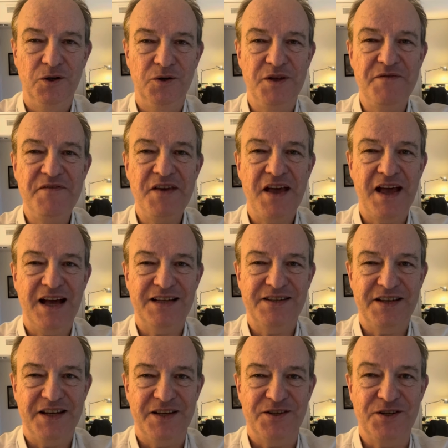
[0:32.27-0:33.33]
Olivier
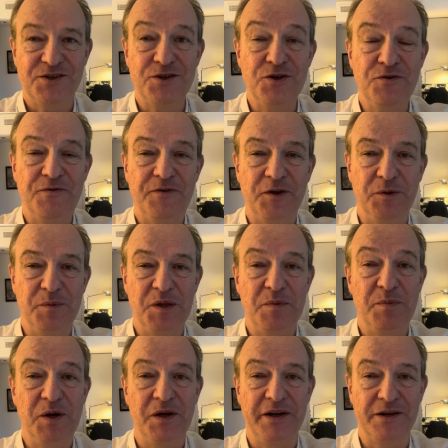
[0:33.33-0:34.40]
Assayas's new film in the
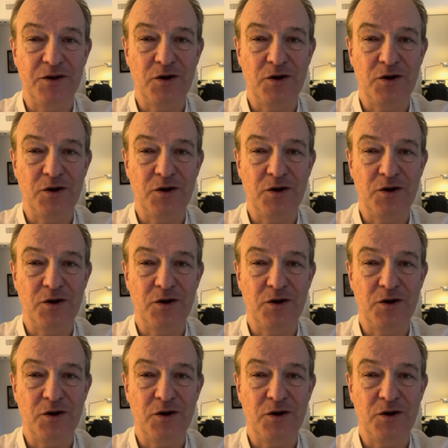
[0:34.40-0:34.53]
Berlin